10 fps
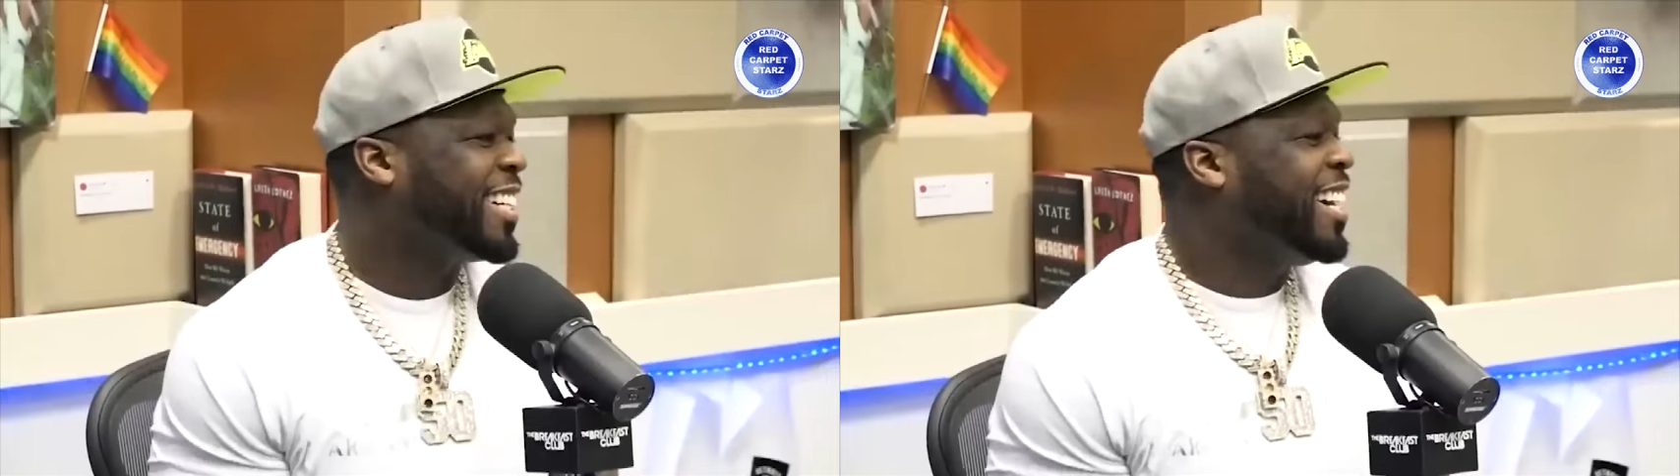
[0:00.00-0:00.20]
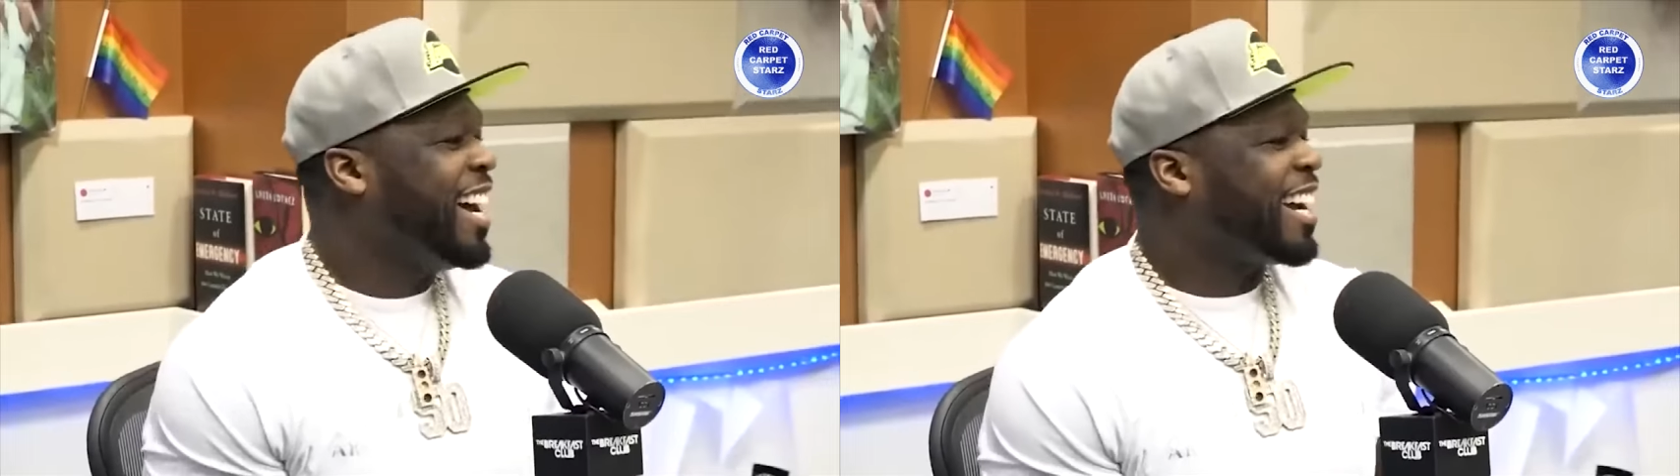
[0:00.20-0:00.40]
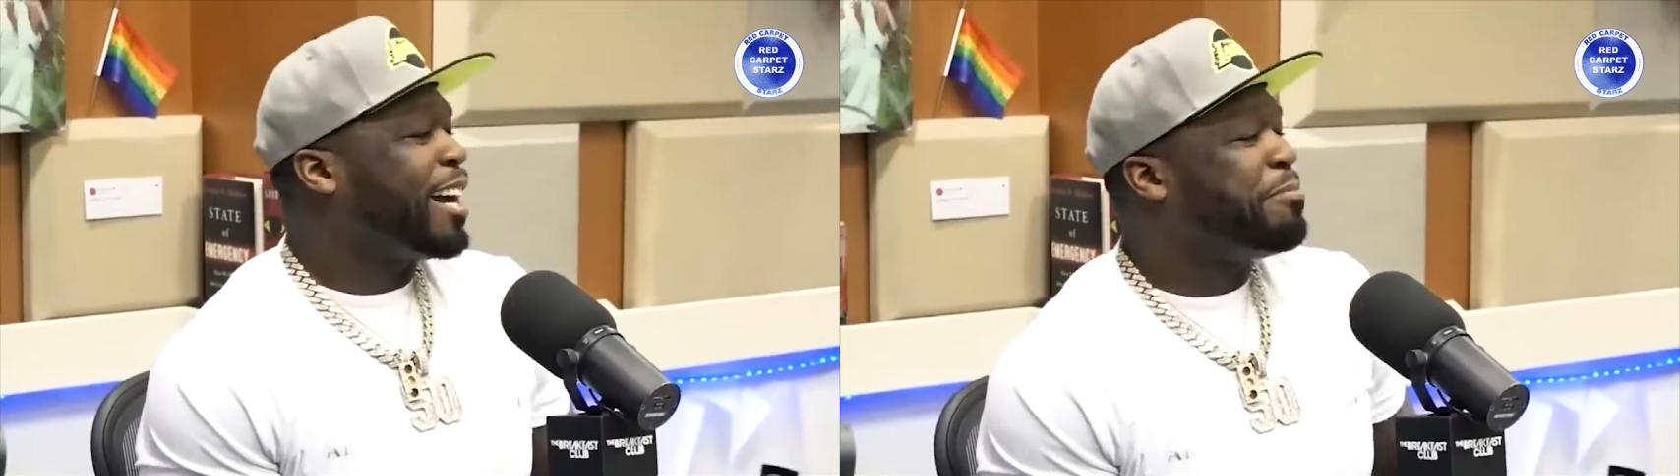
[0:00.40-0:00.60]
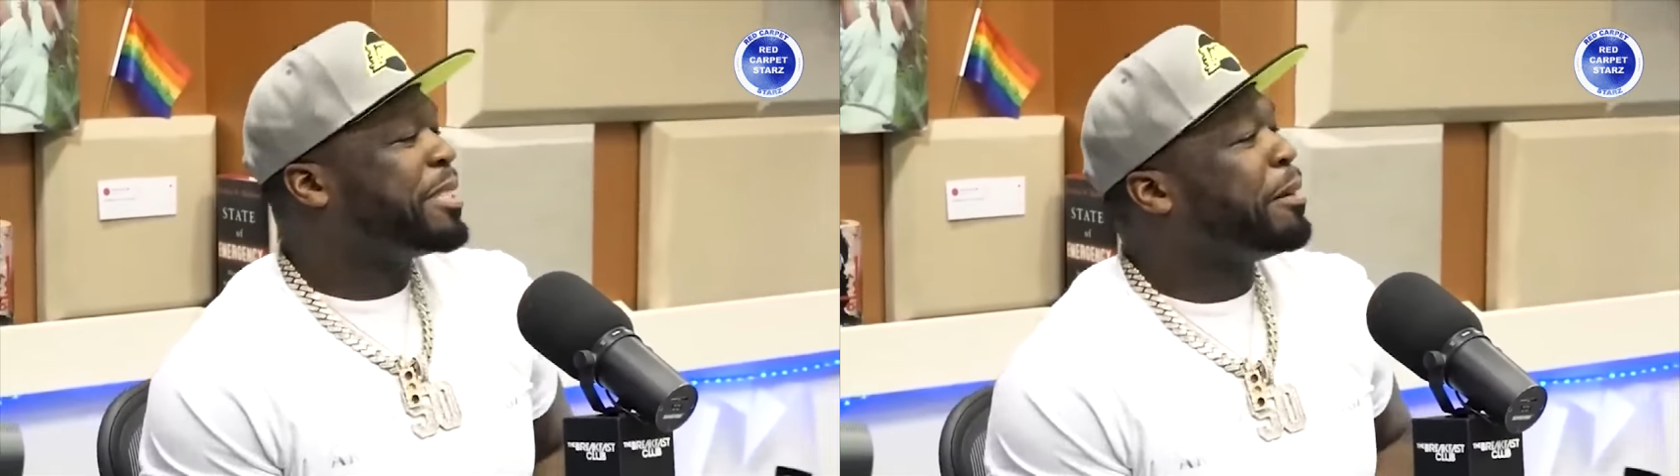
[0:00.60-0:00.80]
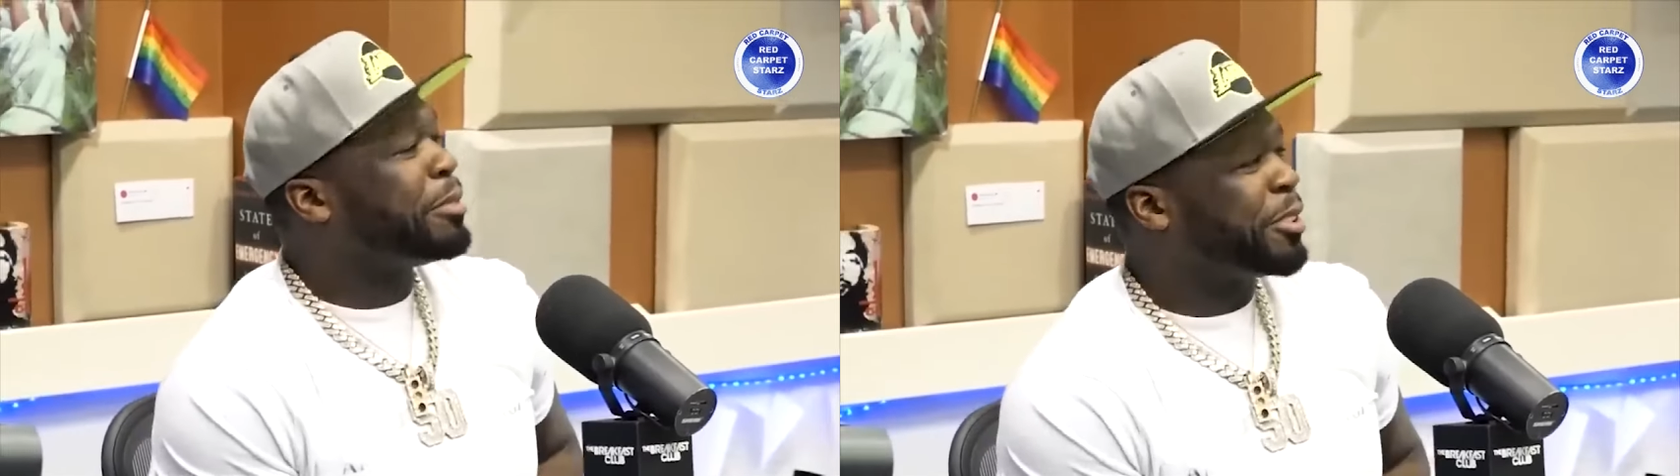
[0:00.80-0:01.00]
feisty
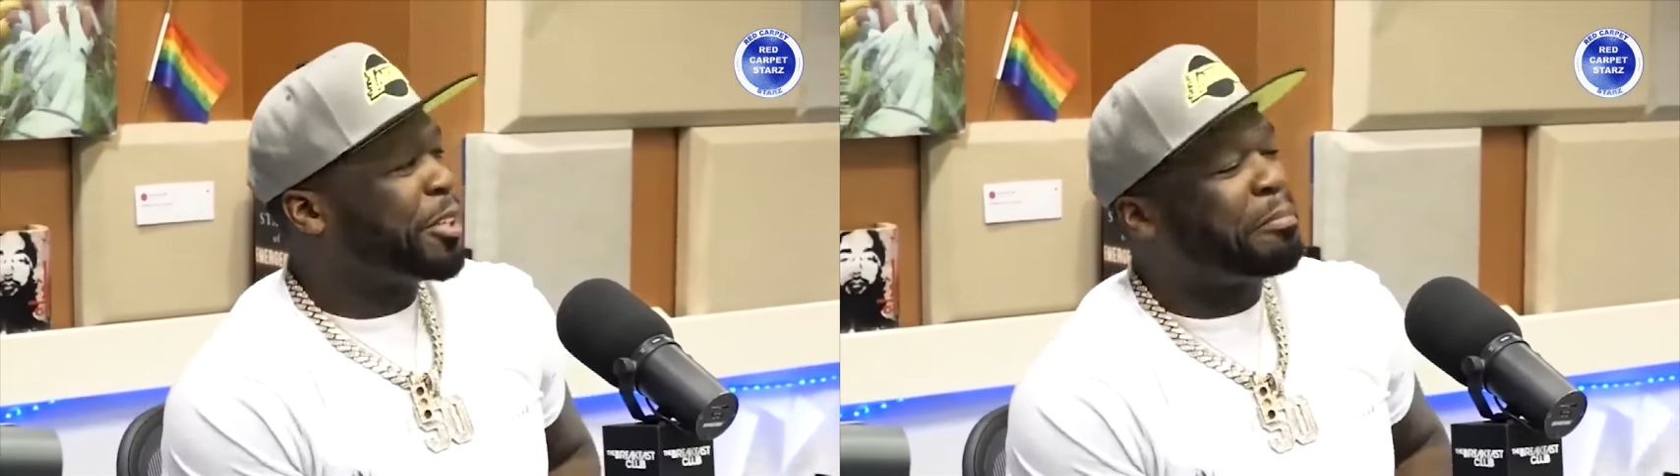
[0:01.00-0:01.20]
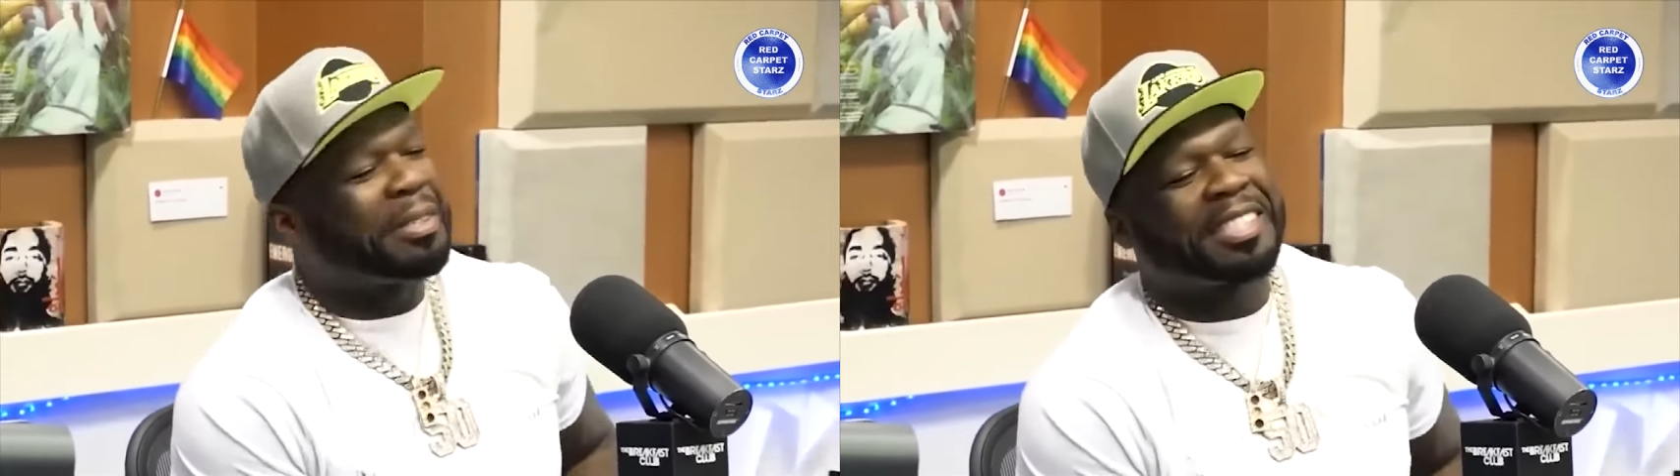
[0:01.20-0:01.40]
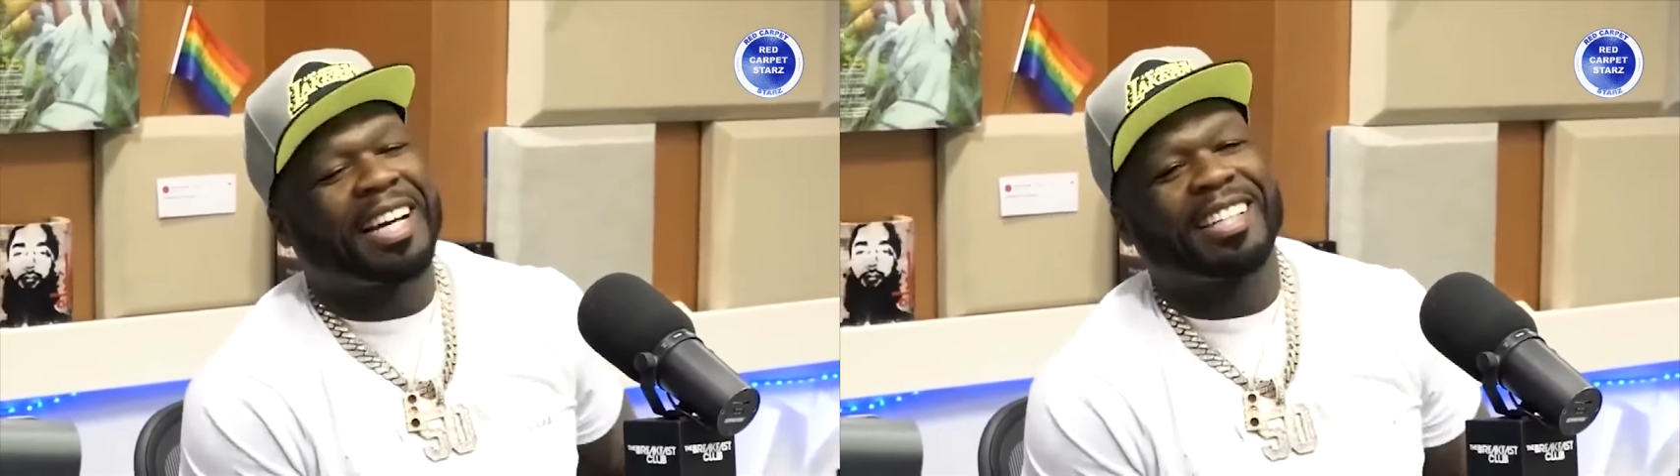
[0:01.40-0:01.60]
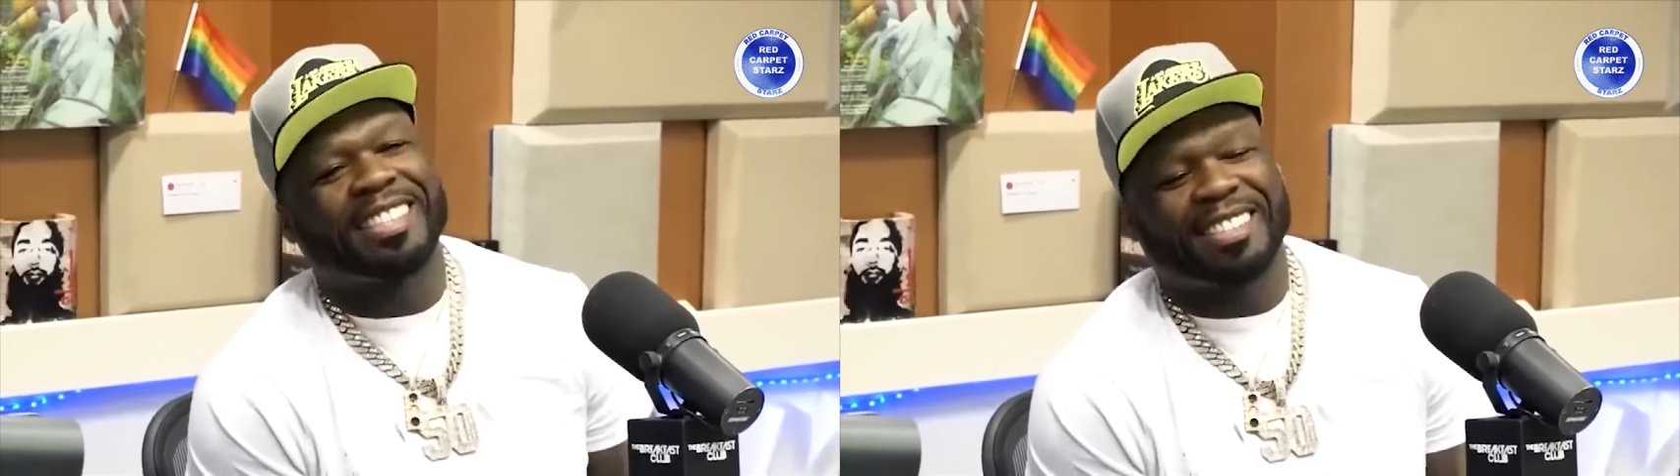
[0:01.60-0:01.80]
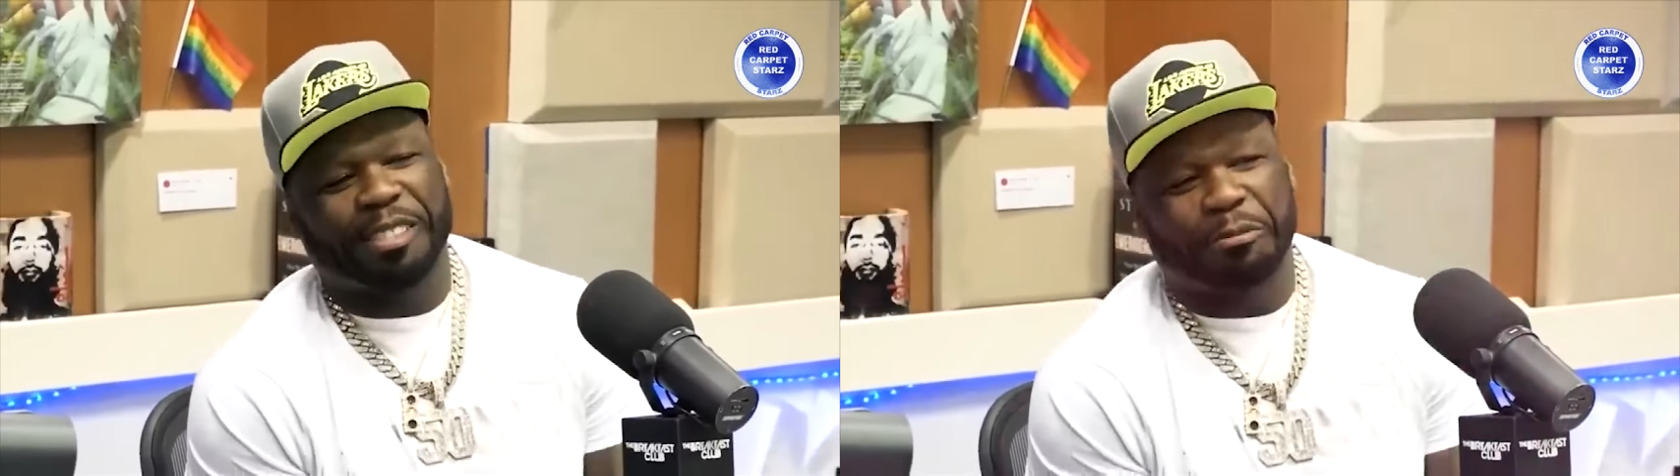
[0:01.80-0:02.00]
black woman she is now is a